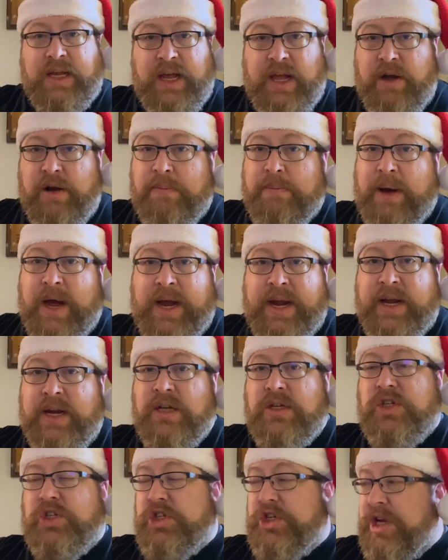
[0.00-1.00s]
it or buying
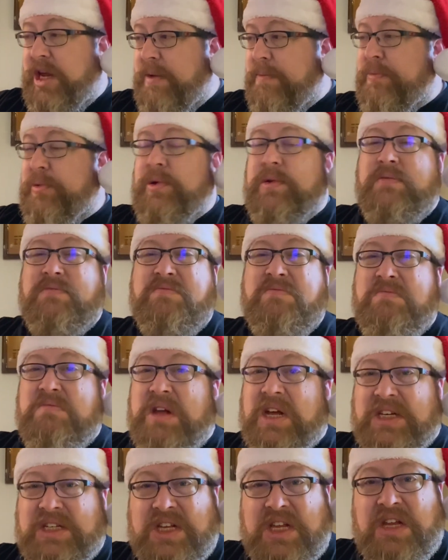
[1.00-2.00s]
cheap,
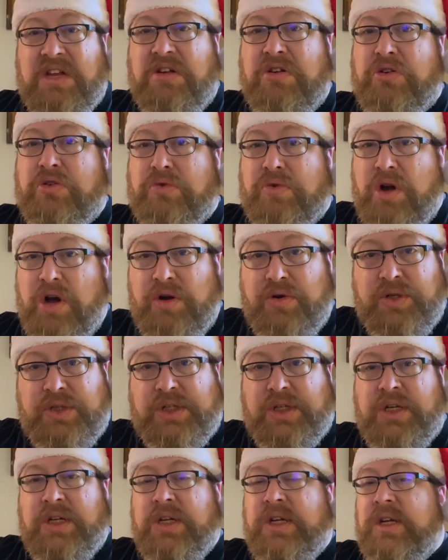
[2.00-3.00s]
mixing
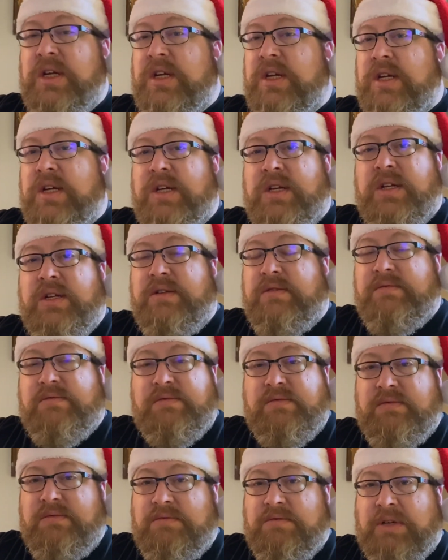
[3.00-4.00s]
gross,
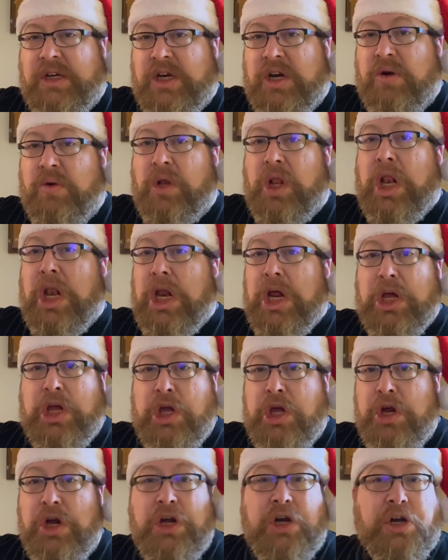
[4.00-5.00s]

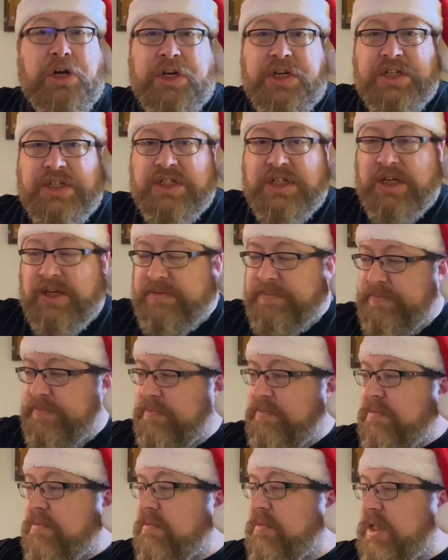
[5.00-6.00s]
liqueurs.
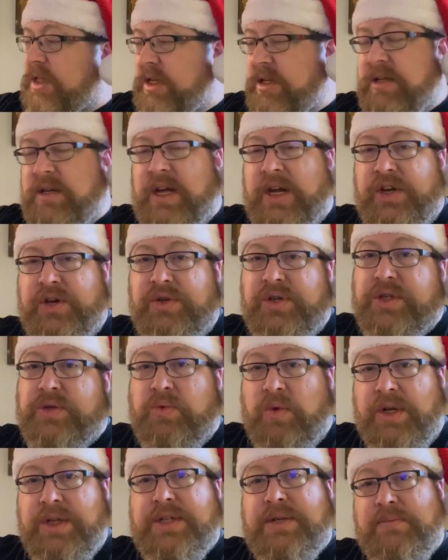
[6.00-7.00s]
When you just
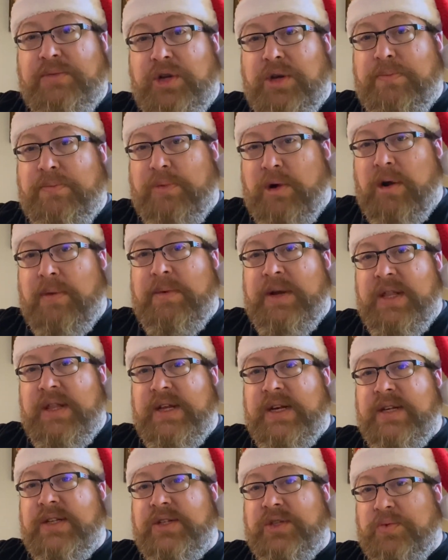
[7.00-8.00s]
want some good bourbon
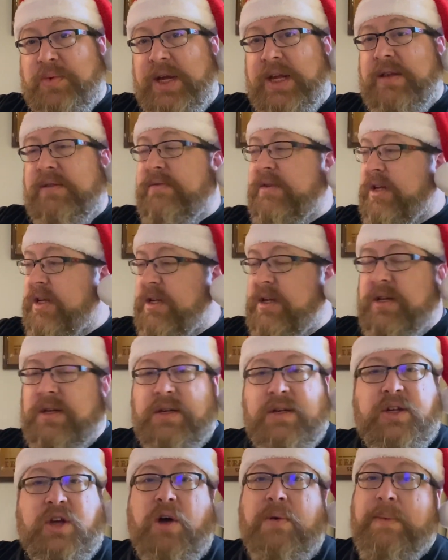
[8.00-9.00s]
that is sweet,
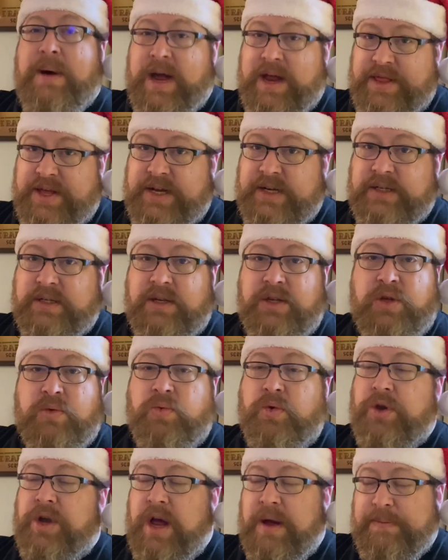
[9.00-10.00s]
go buy this. You
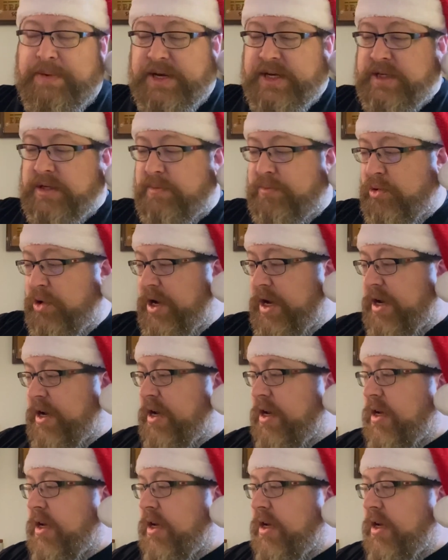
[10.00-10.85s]
will not be disappointed.